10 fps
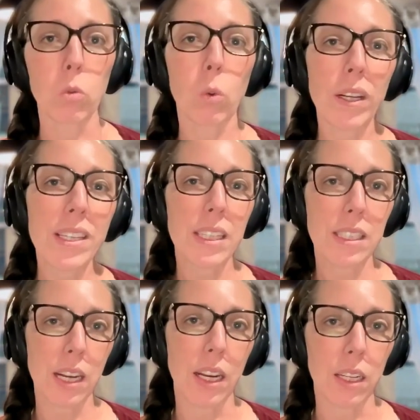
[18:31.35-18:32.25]
One is
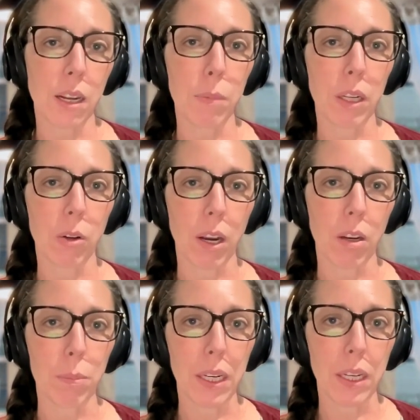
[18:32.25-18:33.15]
it's not a dumping
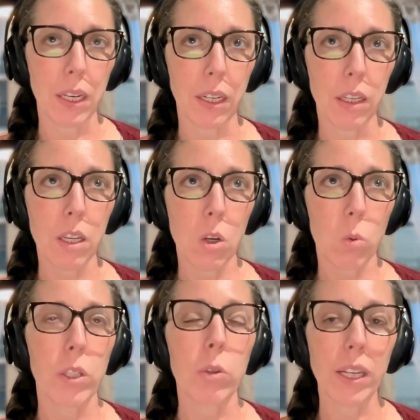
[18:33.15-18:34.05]
ground, meaning
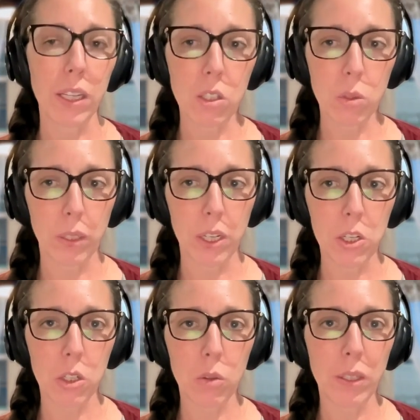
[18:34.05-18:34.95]
when you get into an
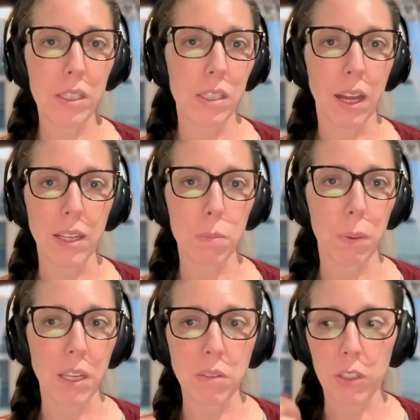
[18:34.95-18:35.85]
issue, it's not
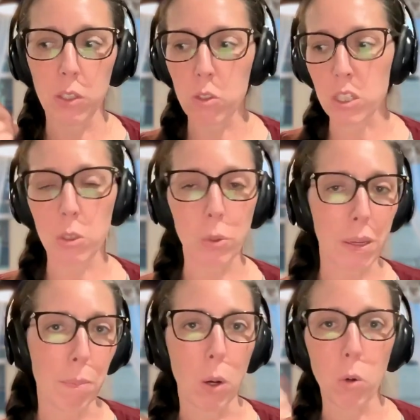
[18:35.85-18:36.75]
space for you just to
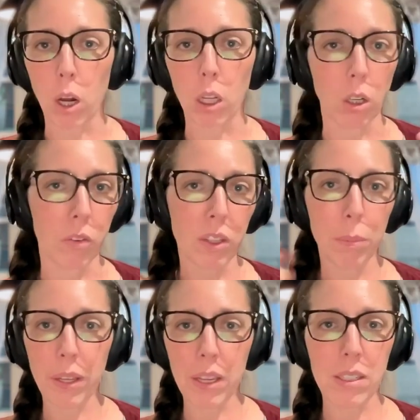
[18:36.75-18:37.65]
emote all over the
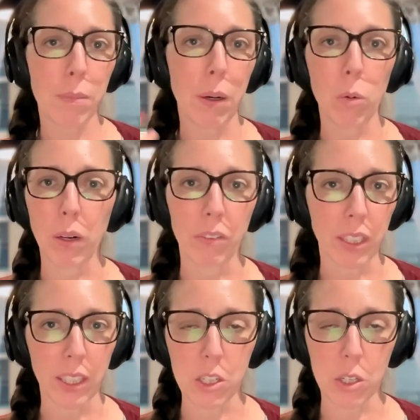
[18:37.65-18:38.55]
place about whatever
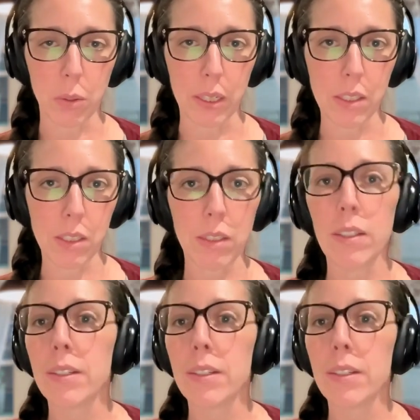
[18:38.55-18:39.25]
the issue is.